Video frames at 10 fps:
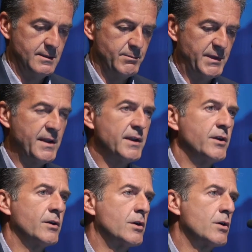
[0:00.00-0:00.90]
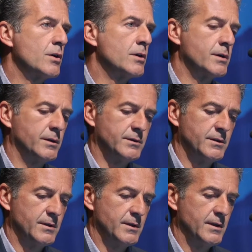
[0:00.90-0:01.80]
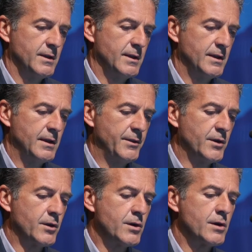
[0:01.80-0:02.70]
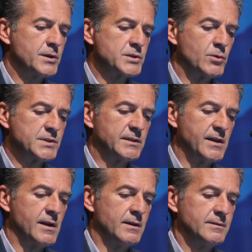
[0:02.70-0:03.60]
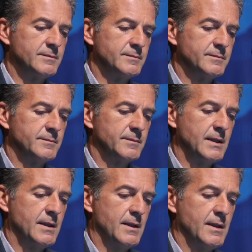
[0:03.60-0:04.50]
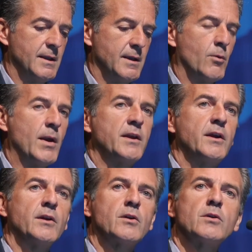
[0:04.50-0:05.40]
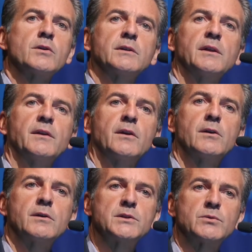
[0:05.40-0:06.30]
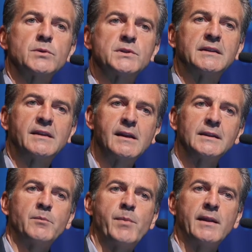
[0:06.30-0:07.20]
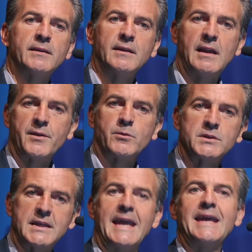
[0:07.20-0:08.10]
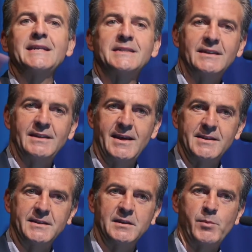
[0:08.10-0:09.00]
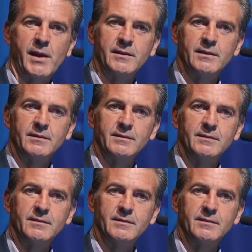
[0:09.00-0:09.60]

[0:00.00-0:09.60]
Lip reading: But then he recurred, and the recurrence was adrenal. When he recurred and the recurrence was adrenal-dependent, in other words, ACTH-independent,